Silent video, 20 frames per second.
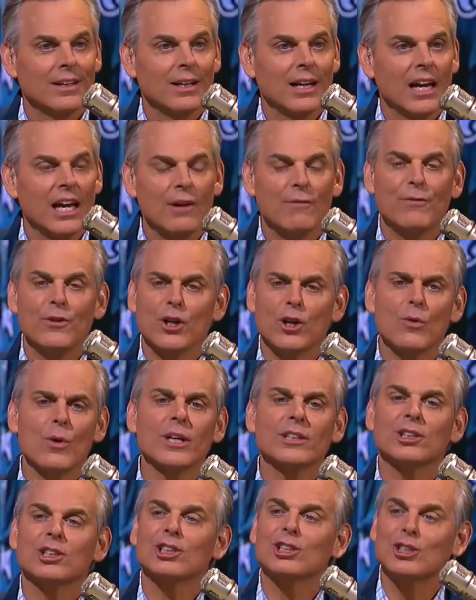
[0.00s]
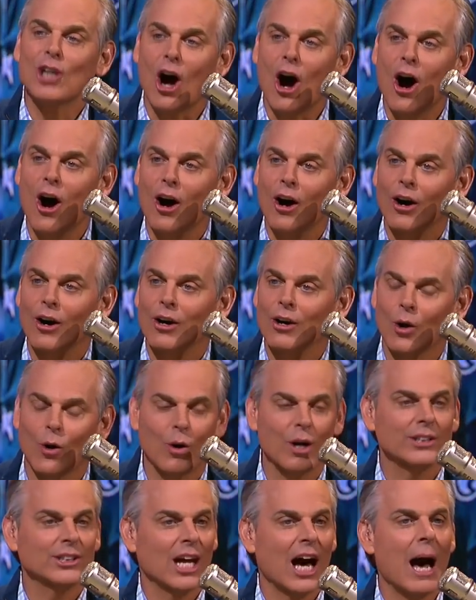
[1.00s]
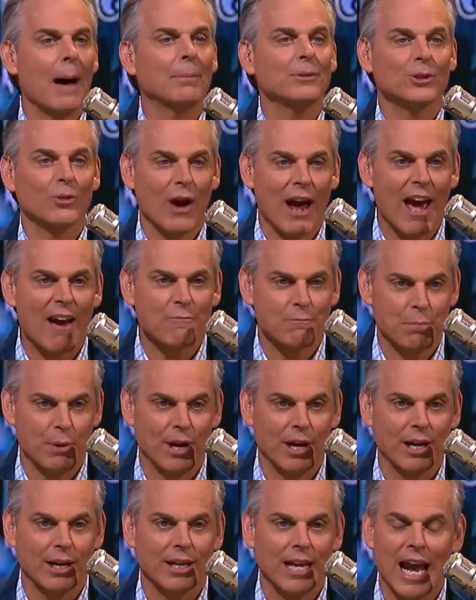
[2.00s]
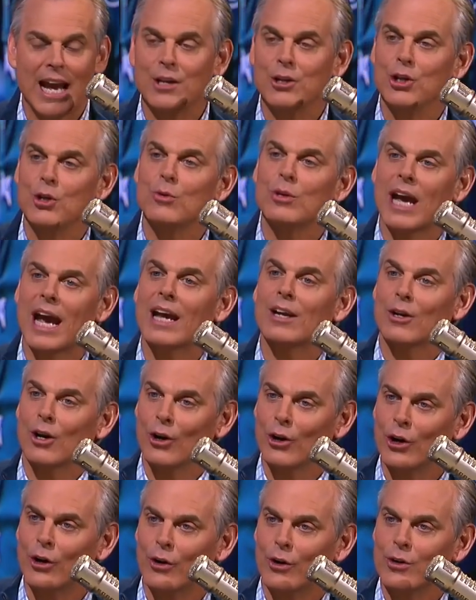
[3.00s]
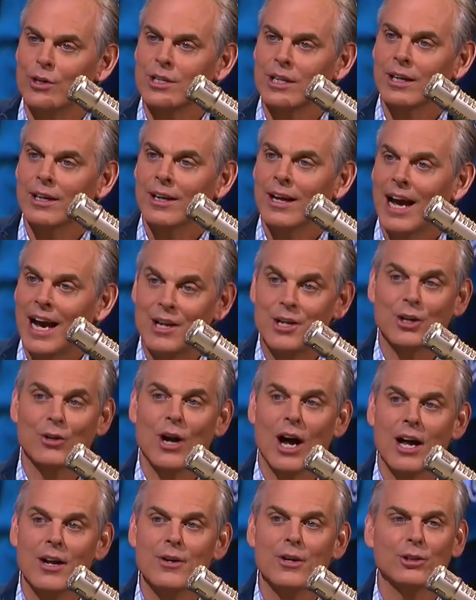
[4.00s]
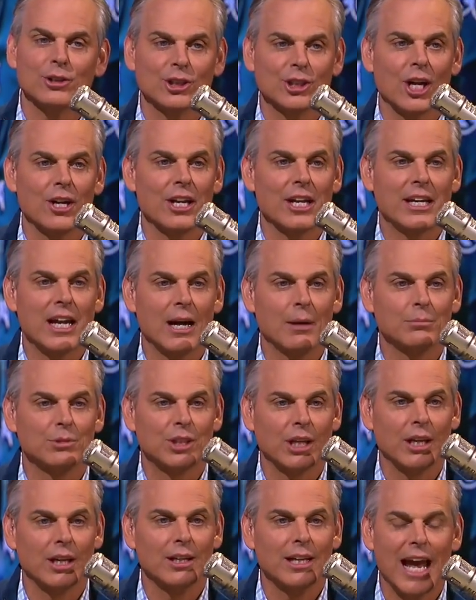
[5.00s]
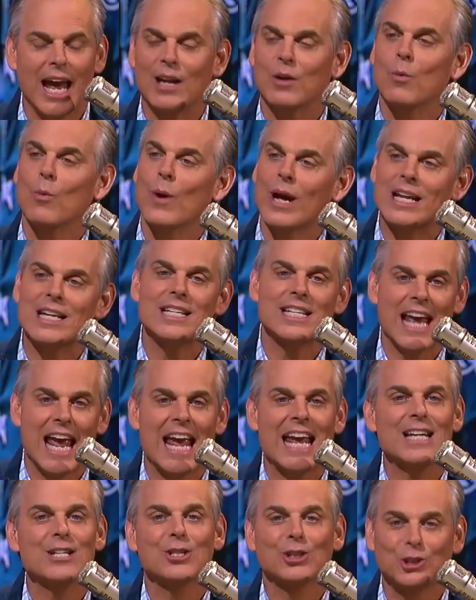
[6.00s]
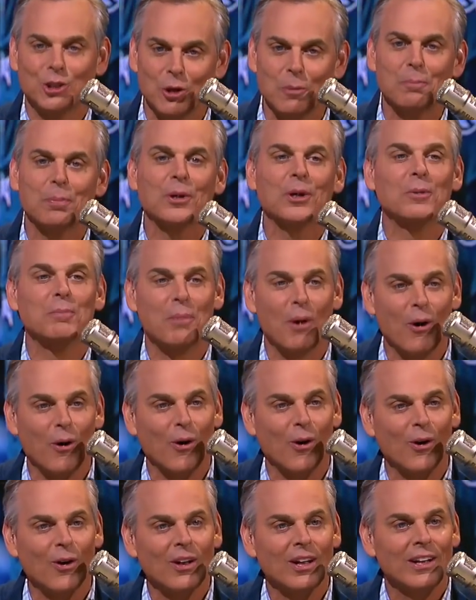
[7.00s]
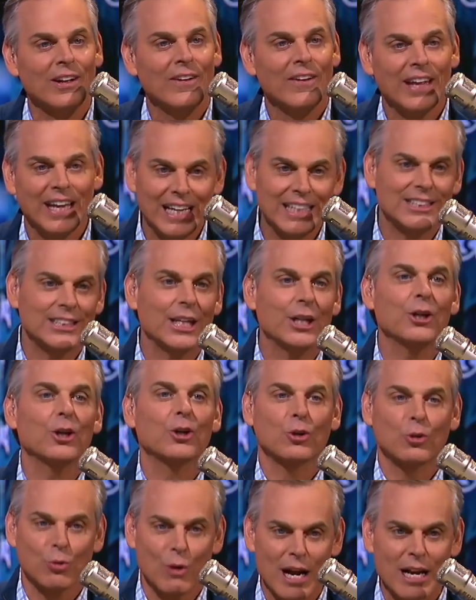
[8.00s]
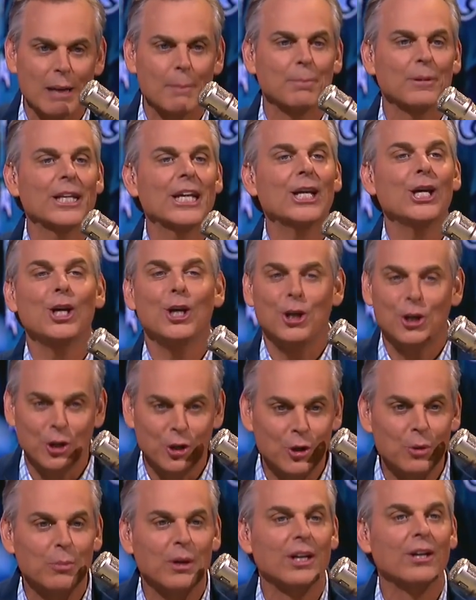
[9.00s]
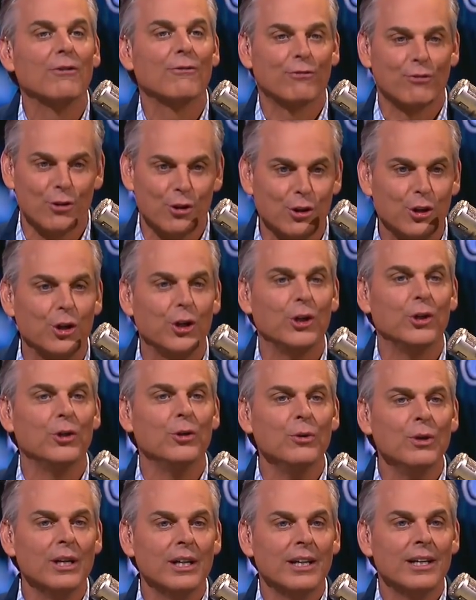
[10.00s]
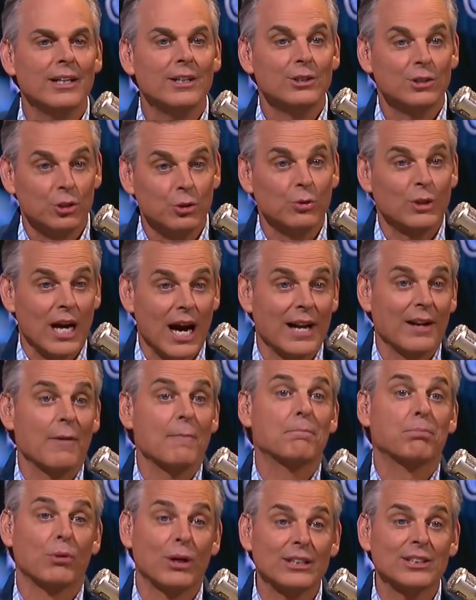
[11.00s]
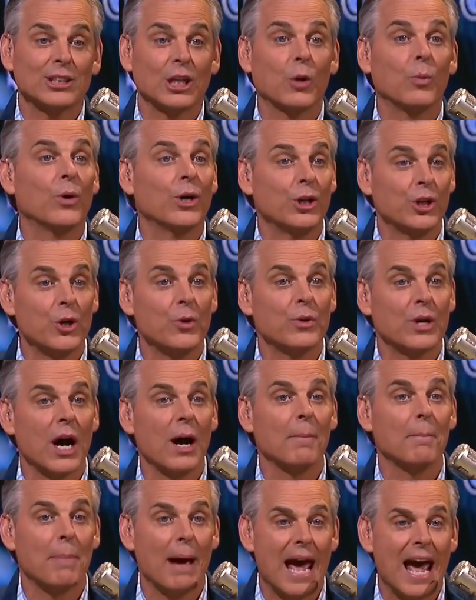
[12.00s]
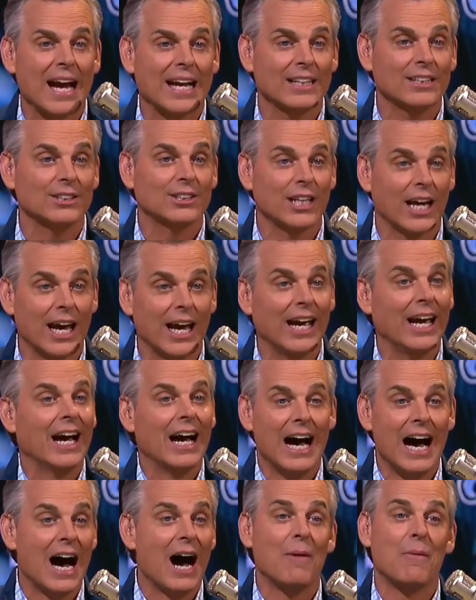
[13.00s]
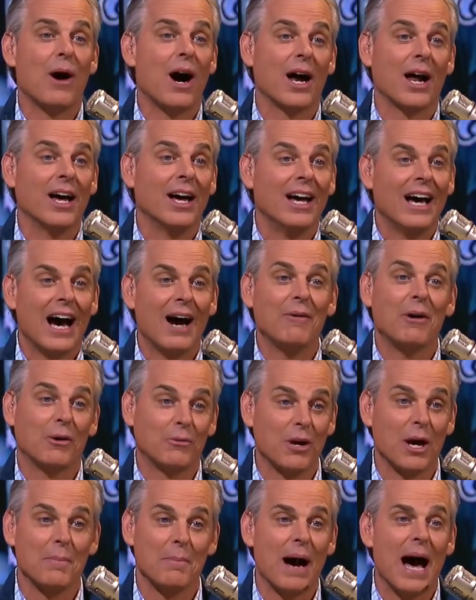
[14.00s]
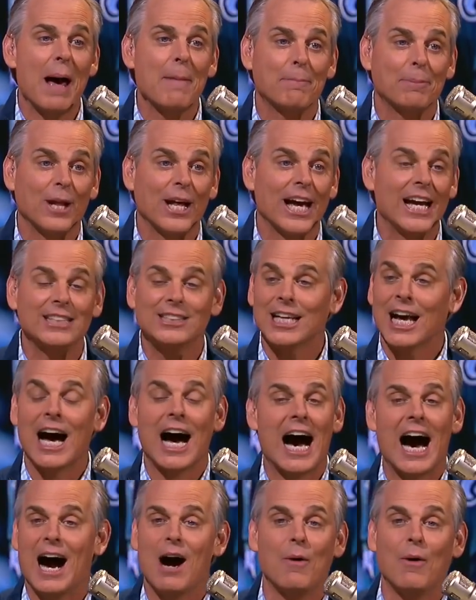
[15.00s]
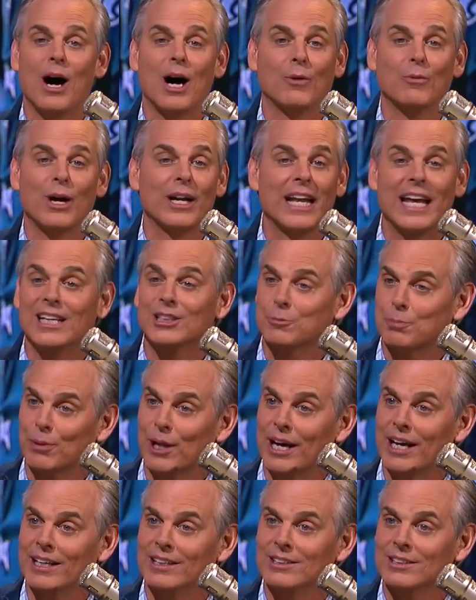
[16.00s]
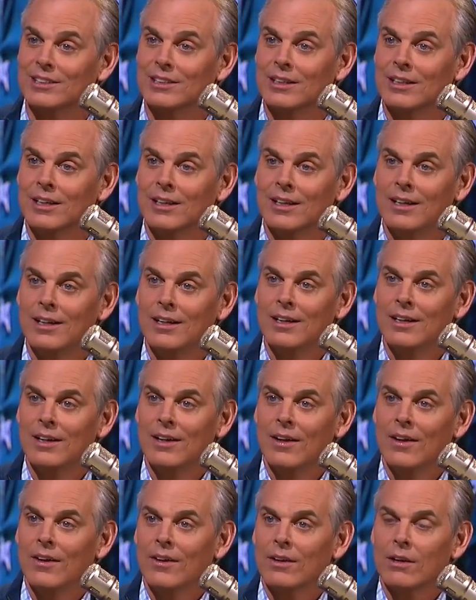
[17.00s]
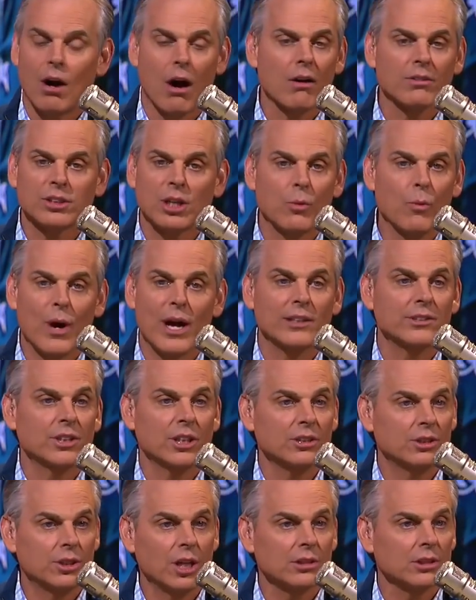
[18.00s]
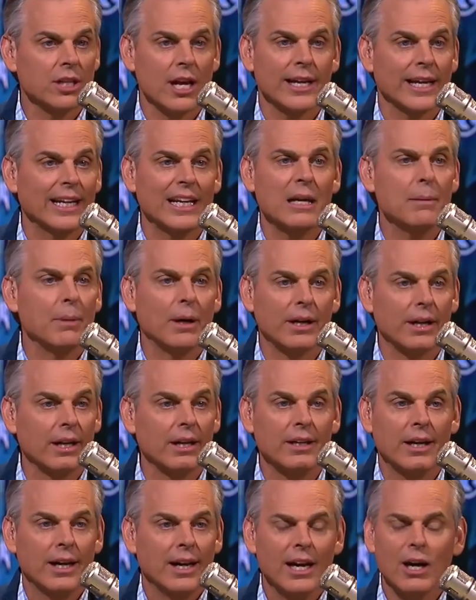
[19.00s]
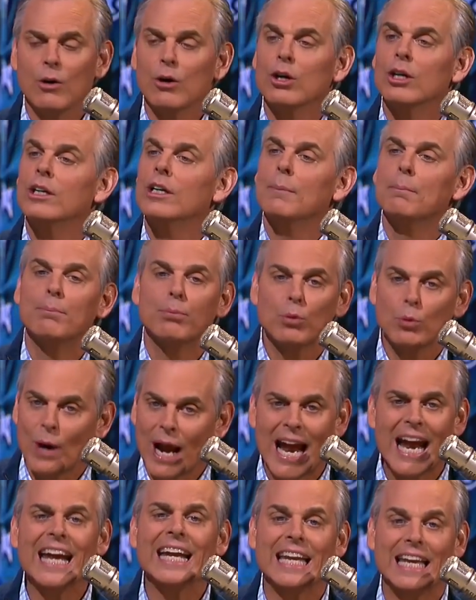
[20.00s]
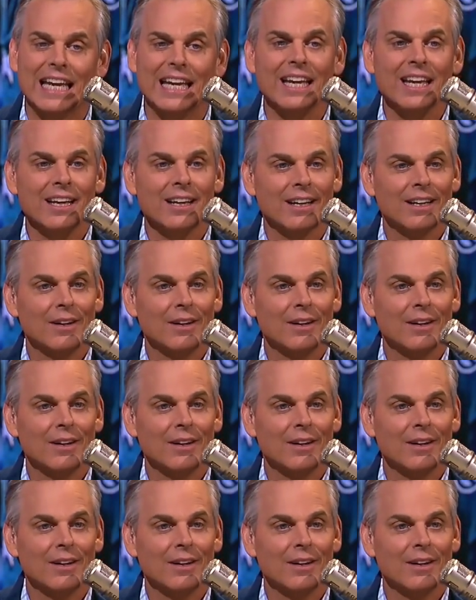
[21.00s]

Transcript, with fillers: If you're a star or a top draft pick and you get hurt and your understudy comes in and wins a Super Bowl, it's incredibly human for you to kind of bristle when you come back and say, I want, I want to run my plays, I want to run his plays. Carson Wentz is just like anybody. Hell, Brady,